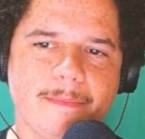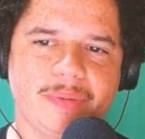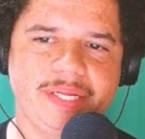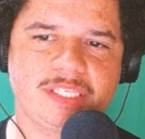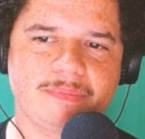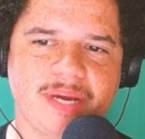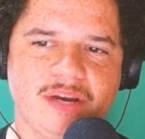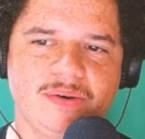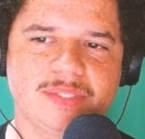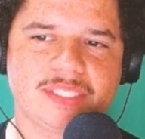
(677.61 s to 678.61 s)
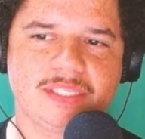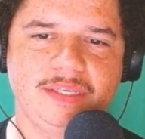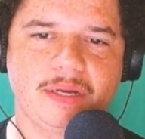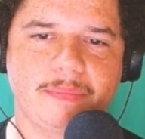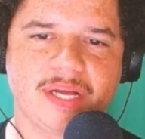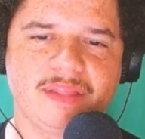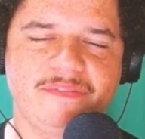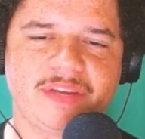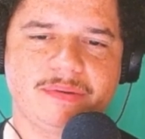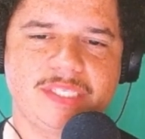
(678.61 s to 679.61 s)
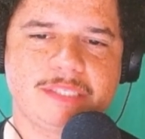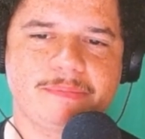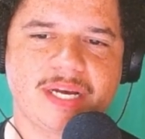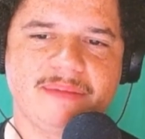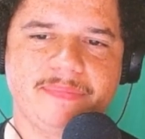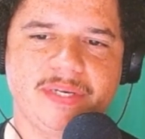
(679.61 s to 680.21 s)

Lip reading: placed my own seat upon the very spot